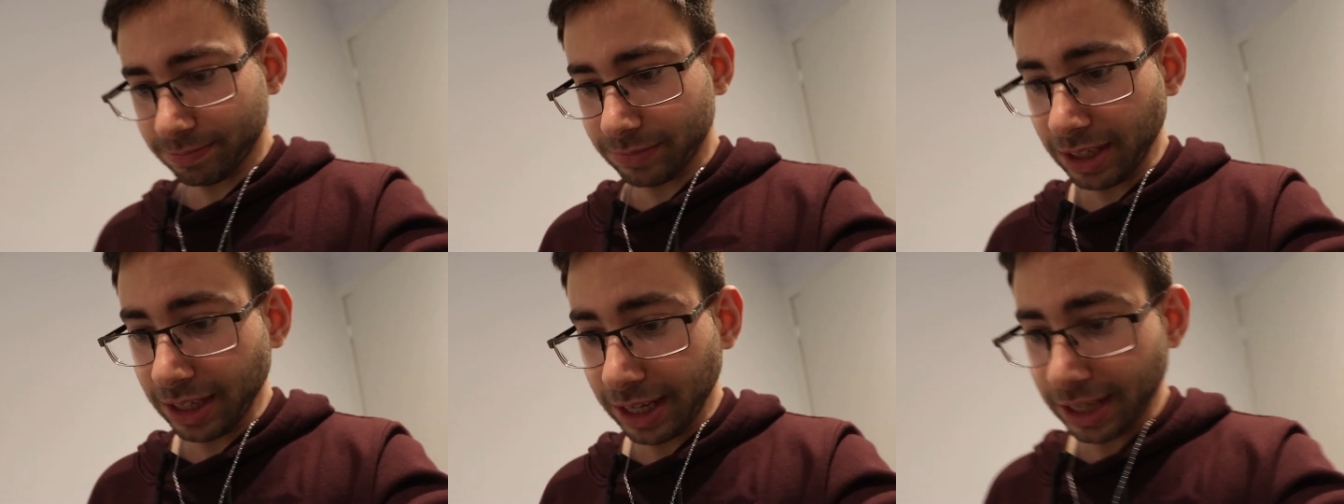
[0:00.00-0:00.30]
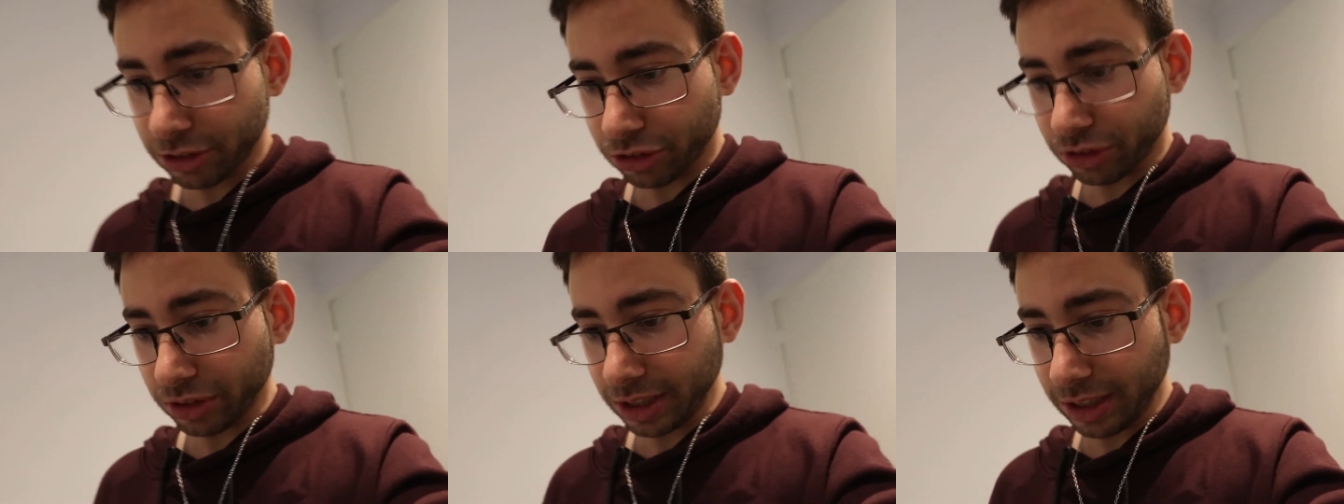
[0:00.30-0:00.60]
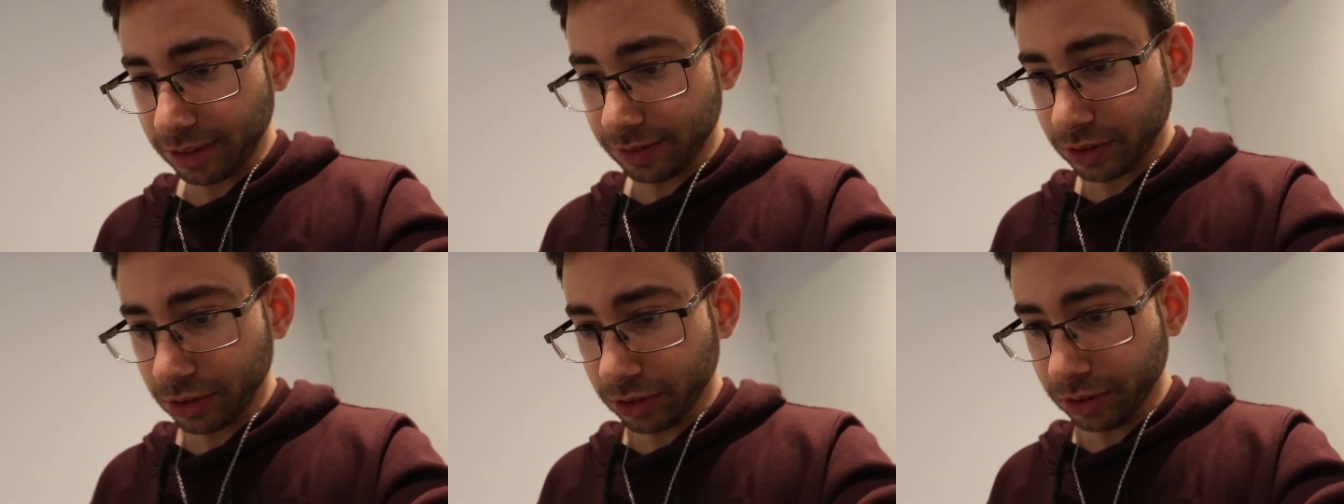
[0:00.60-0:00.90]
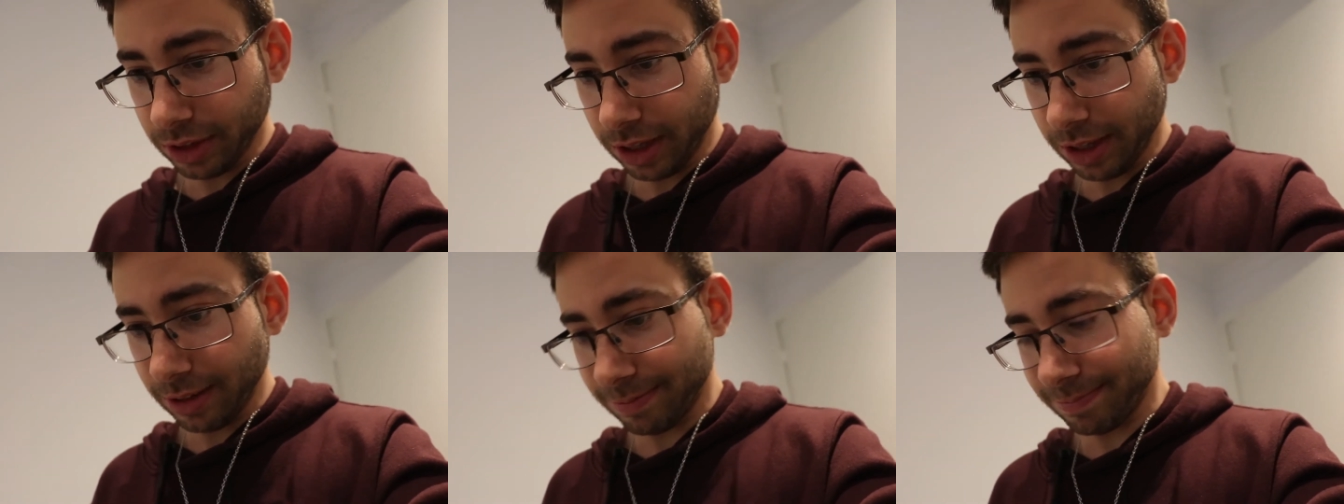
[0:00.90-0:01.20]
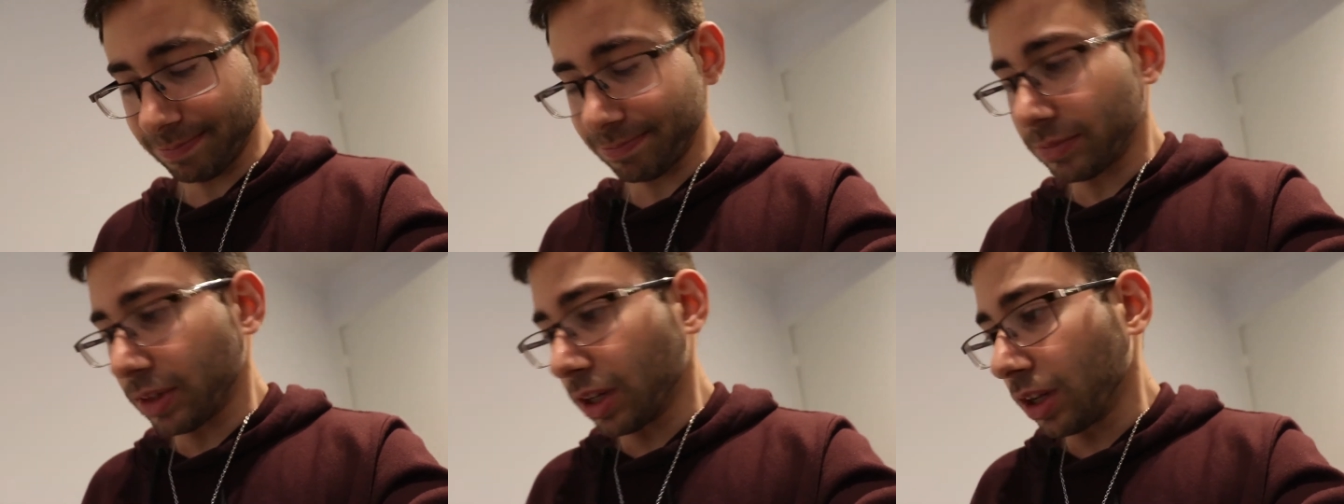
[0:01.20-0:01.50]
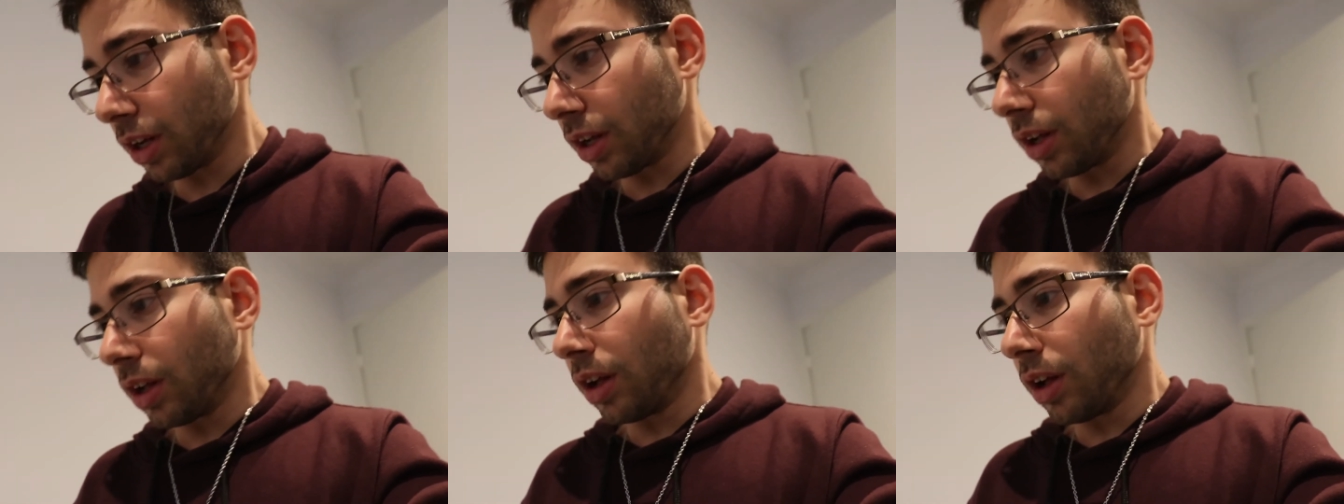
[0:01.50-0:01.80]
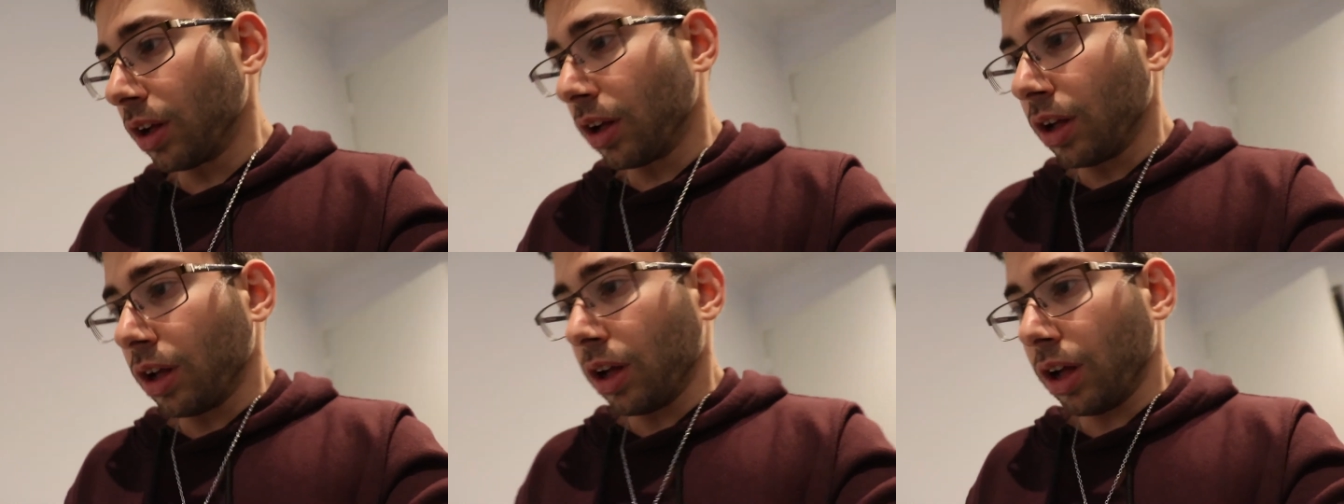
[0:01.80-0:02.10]
They actually never knew that.
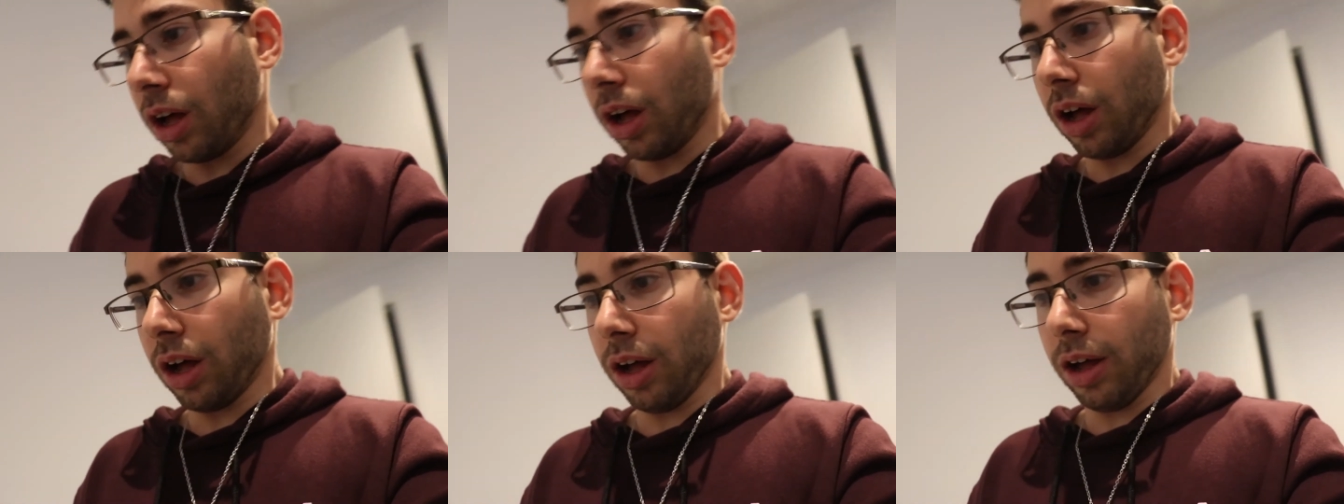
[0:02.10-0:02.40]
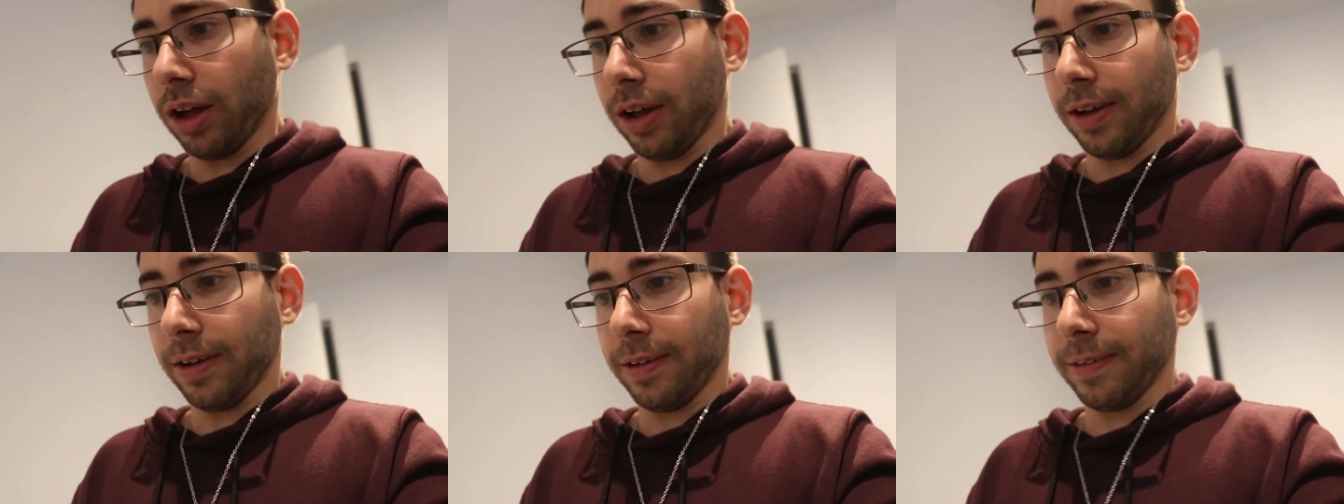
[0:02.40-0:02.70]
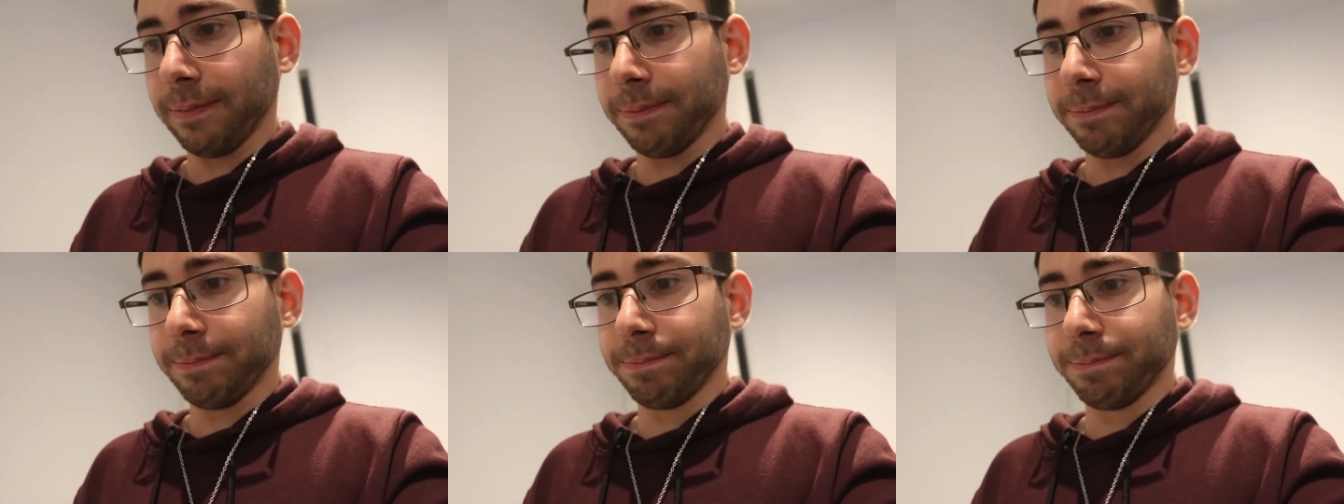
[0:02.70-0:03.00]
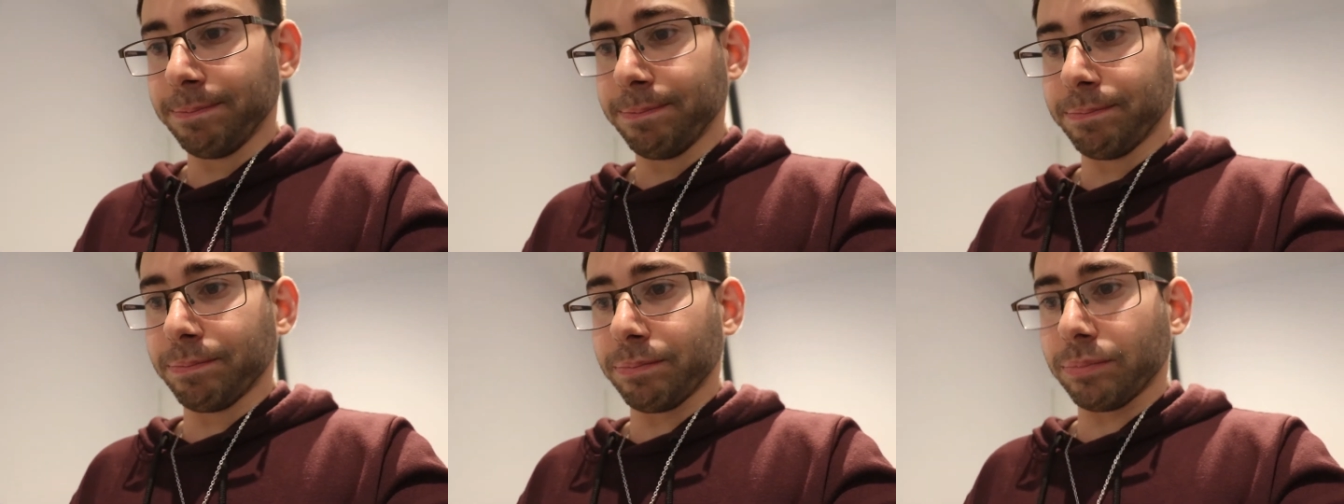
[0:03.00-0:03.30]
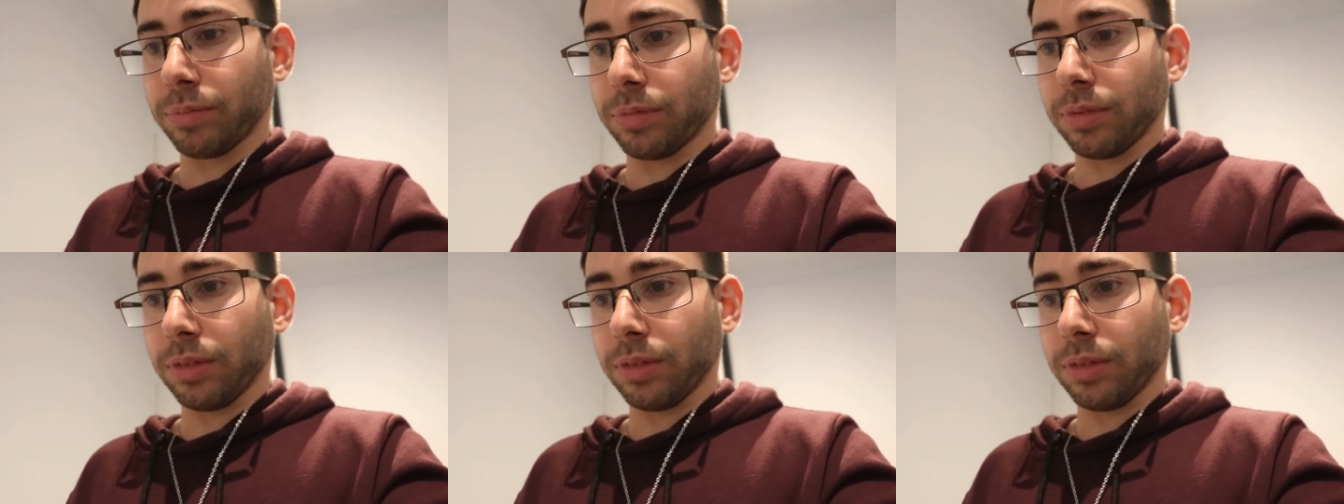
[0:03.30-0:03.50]
Um.